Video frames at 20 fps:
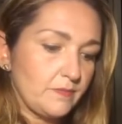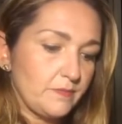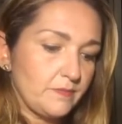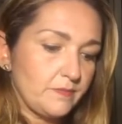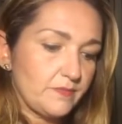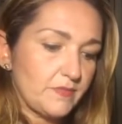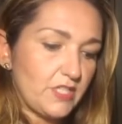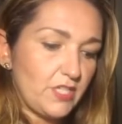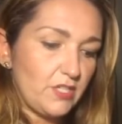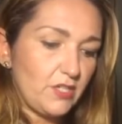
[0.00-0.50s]

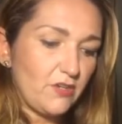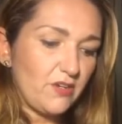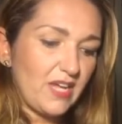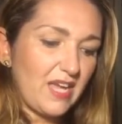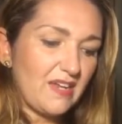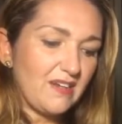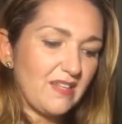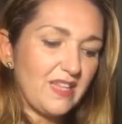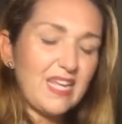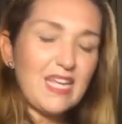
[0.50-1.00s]
you know,
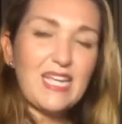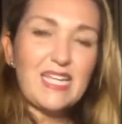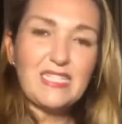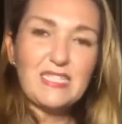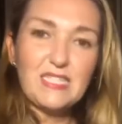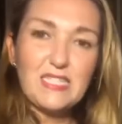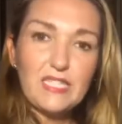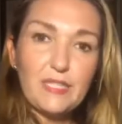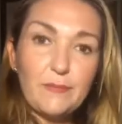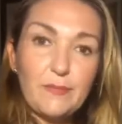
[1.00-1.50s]
kind of like
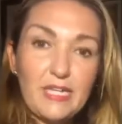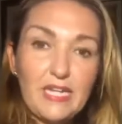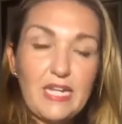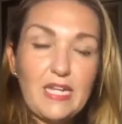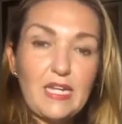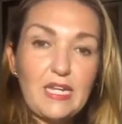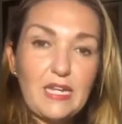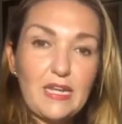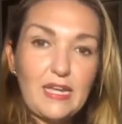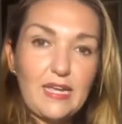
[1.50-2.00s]

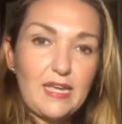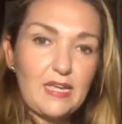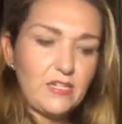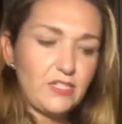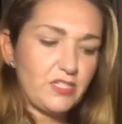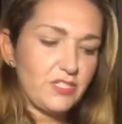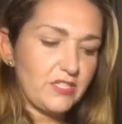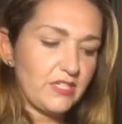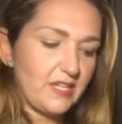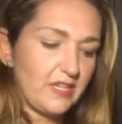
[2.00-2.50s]
intimidating energy.